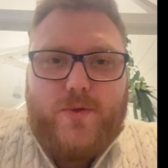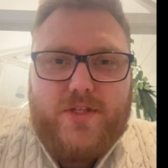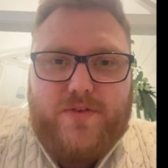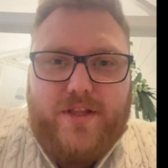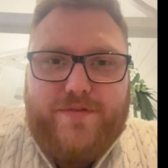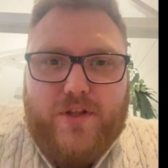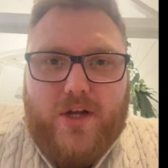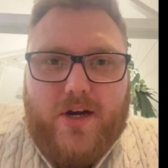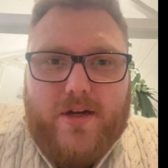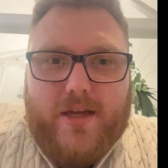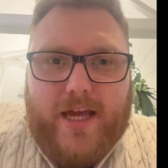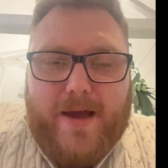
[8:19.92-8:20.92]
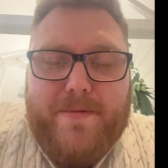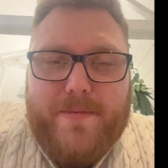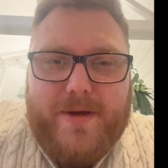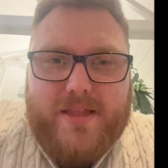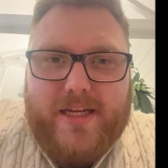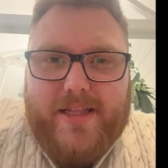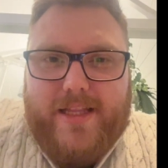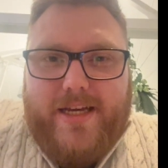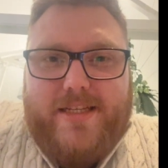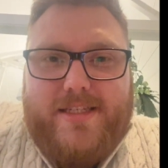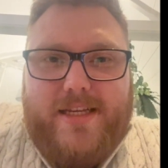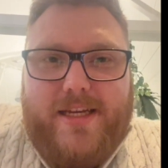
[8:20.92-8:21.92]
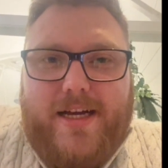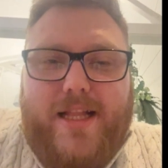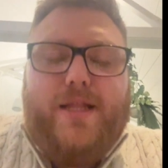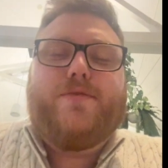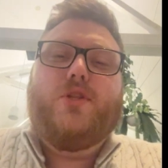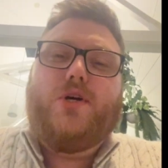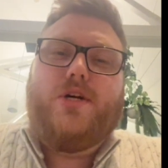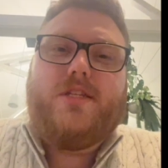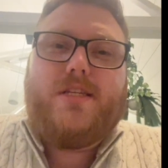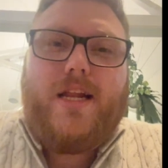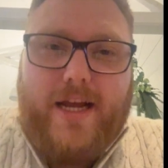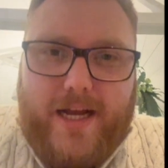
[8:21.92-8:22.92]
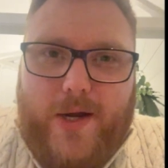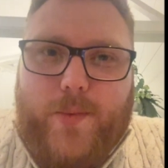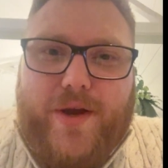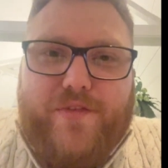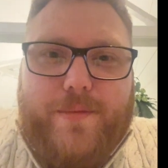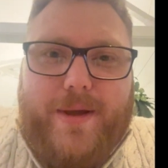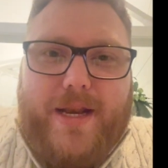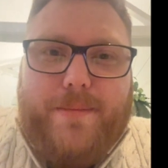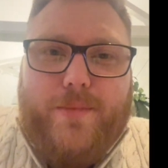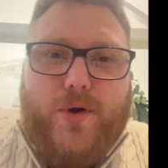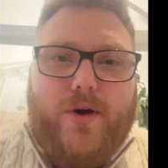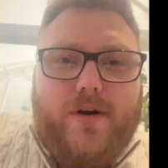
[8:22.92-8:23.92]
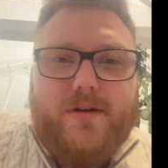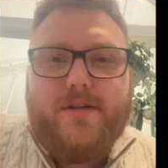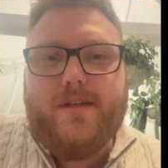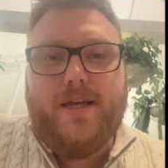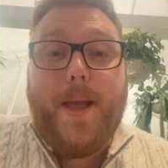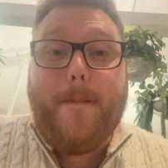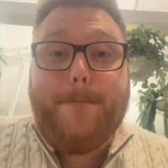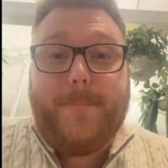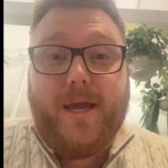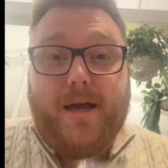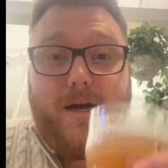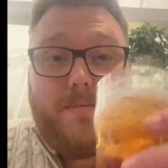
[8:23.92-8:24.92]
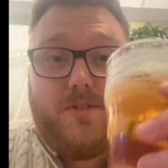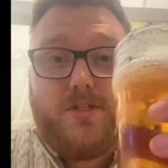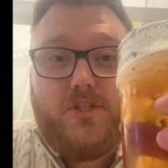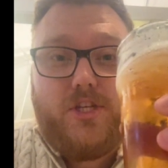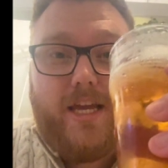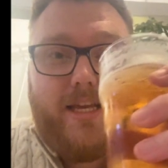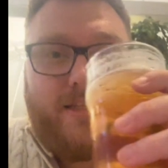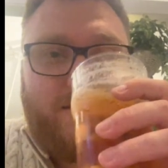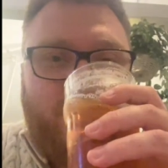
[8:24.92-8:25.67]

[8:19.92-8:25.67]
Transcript: For the vlog, happy birthday Lexi, I love you lots and I can't wait for many more. Big ups, cheers.